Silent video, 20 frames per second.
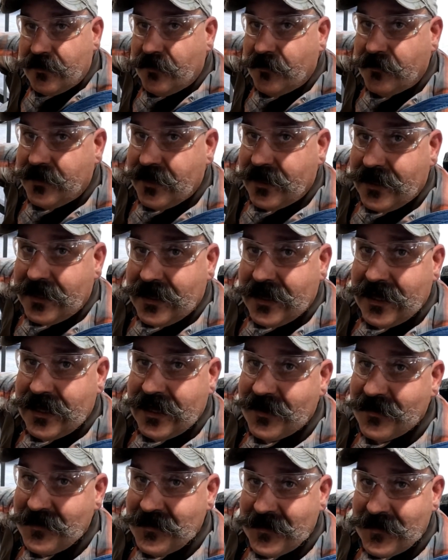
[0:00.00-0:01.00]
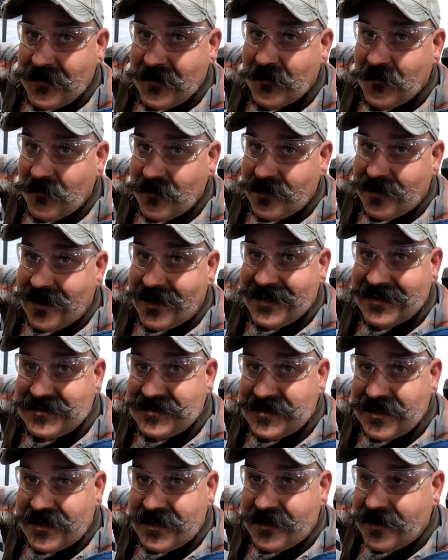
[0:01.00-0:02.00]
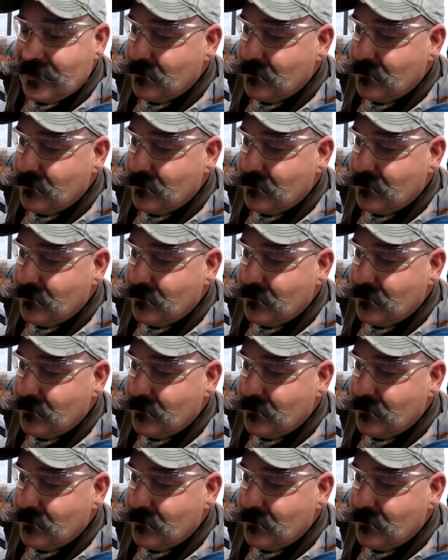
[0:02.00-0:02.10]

Okay, we got it set